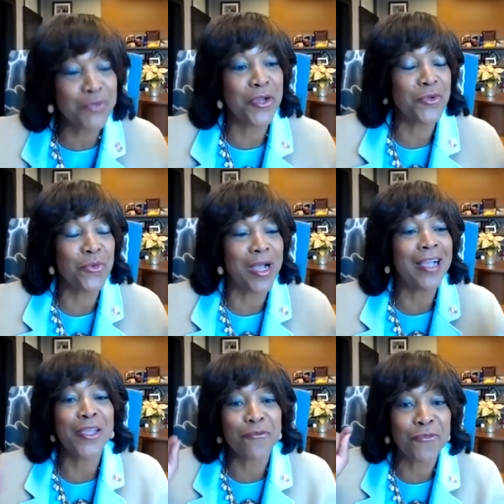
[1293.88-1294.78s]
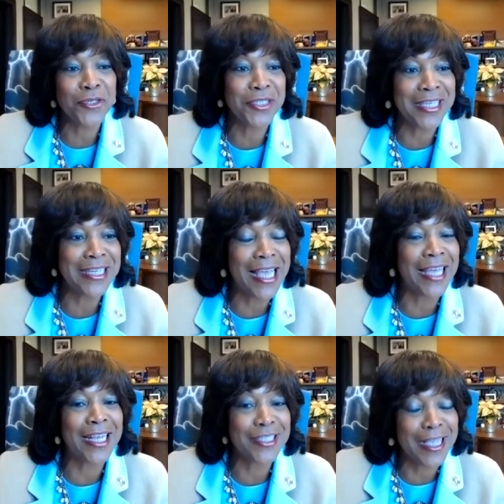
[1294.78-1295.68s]
very well. I get first in
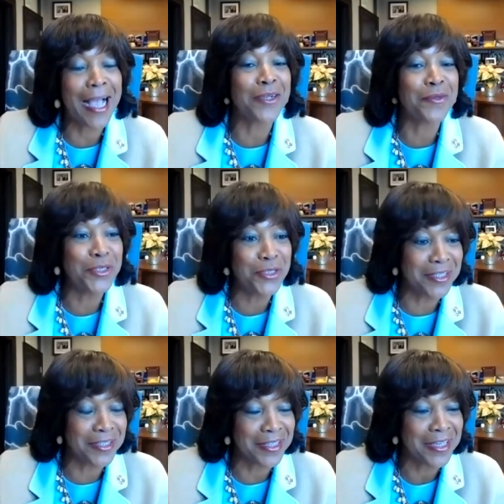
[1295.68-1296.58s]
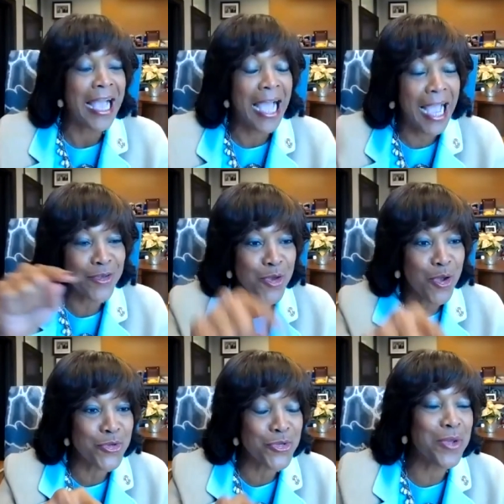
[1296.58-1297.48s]
line. I say, acumen, look, I
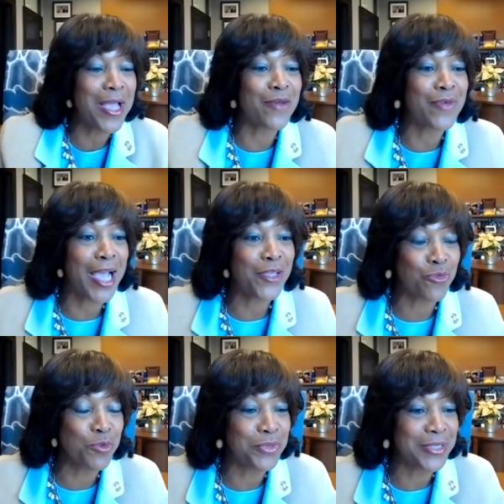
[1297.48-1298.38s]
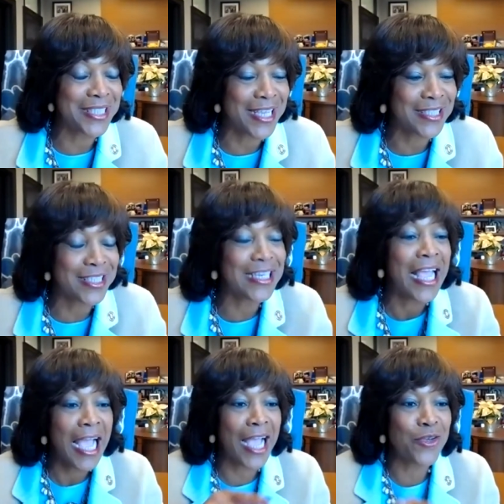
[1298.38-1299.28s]
know you have high throughput testing.
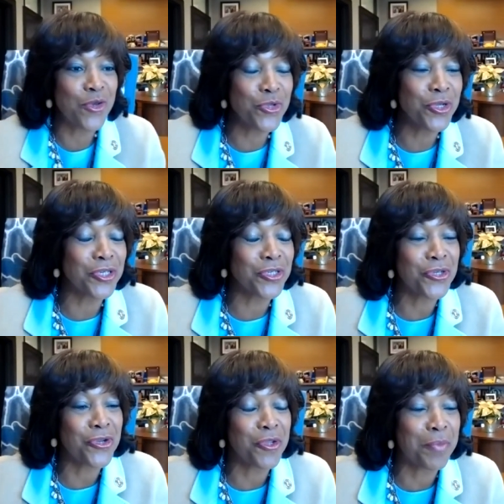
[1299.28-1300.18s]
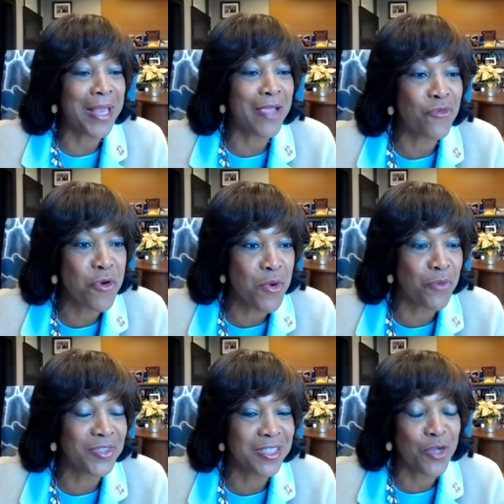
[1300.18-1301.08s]
I know you're going to turn your platform
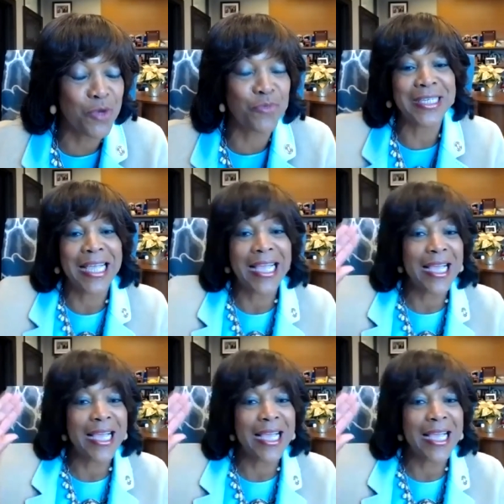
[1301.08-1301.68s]
over to COVID.